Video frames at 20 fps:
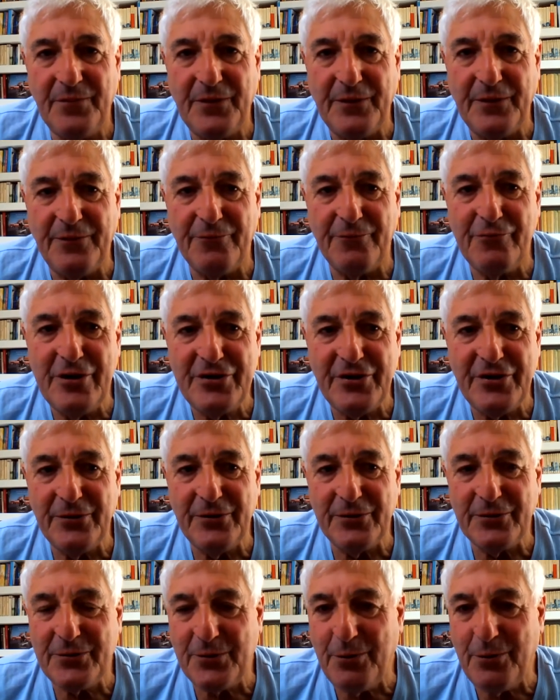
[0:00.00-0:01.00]
the
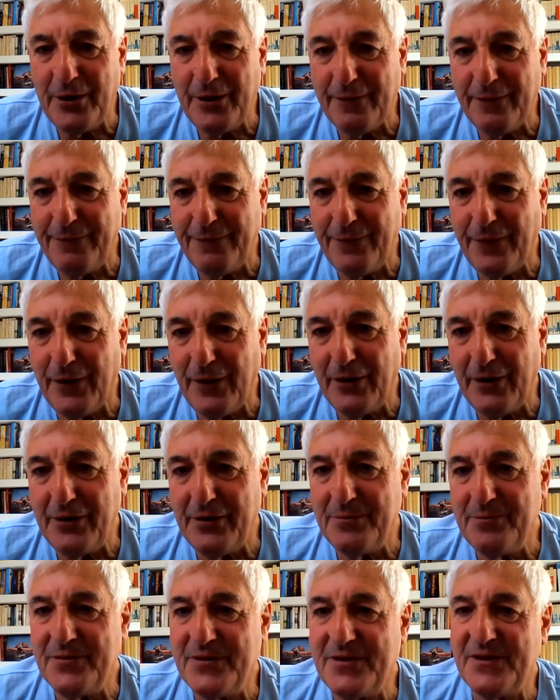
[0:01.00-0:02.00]
original 12
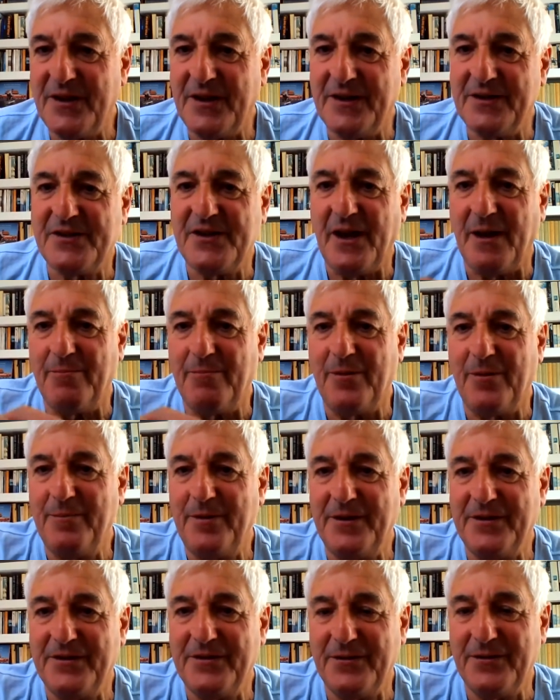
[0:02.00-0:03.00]
volumes, a
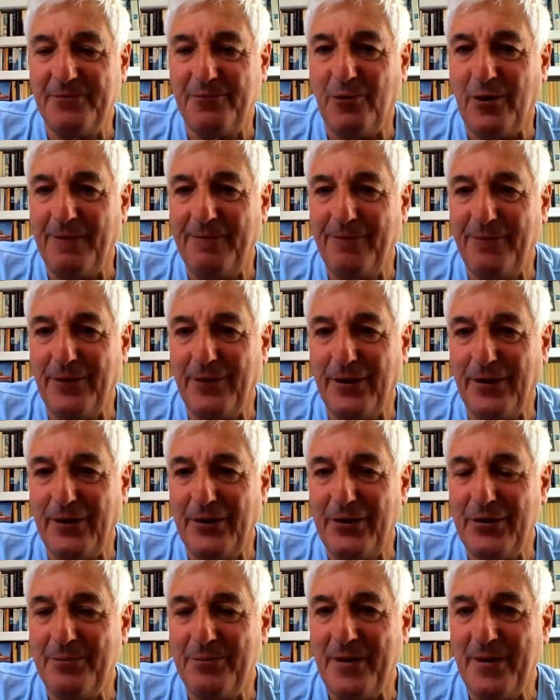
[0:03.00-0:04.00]
supplement of 1
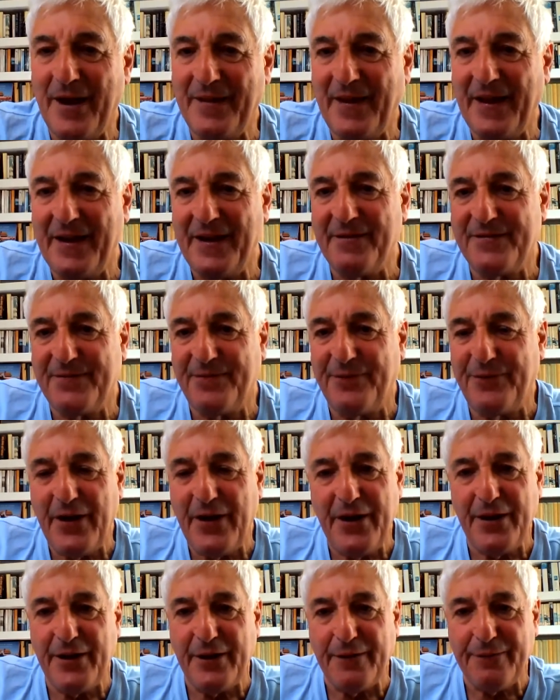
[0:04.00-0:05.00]
volume, and then a
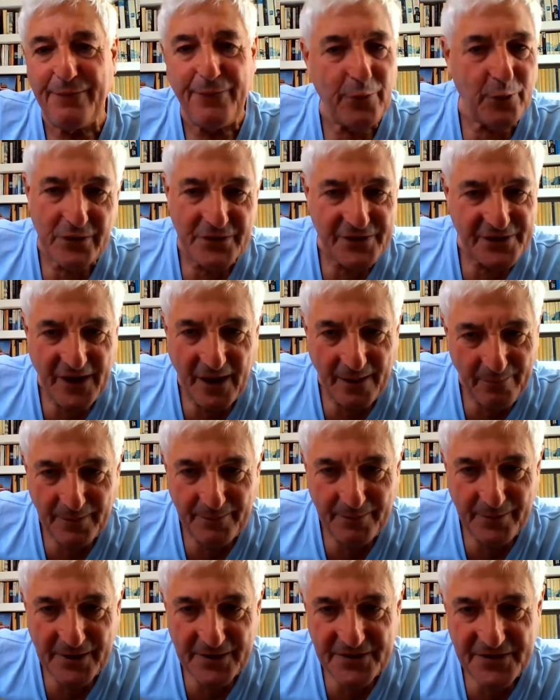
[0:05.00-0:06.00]
further 4
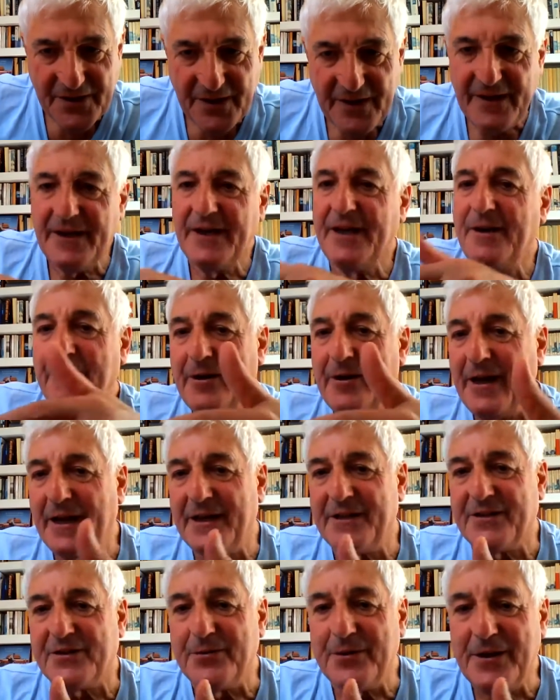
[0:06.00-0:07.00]
supplements. We
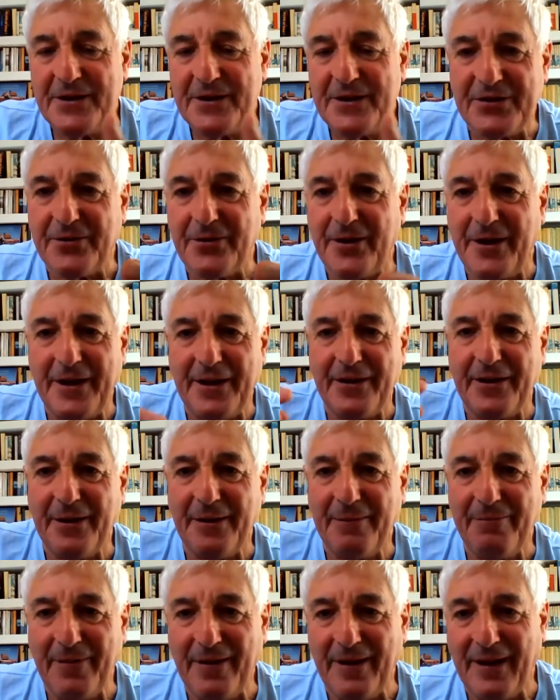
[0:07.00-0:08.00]
had to integrate
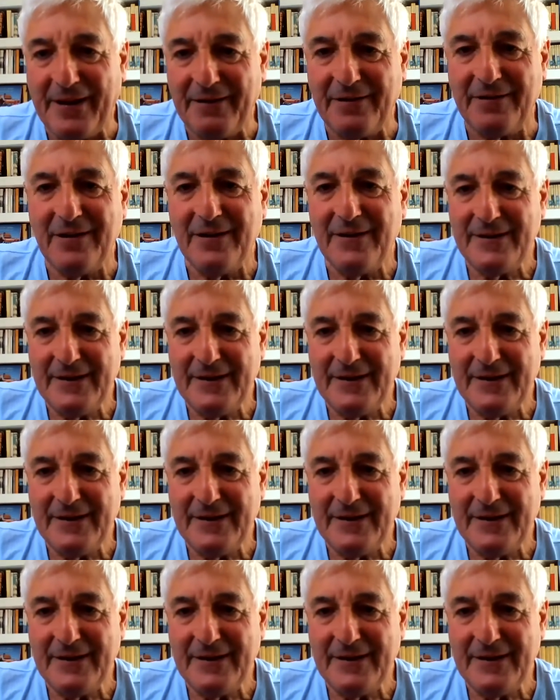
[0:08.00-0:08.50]
them and,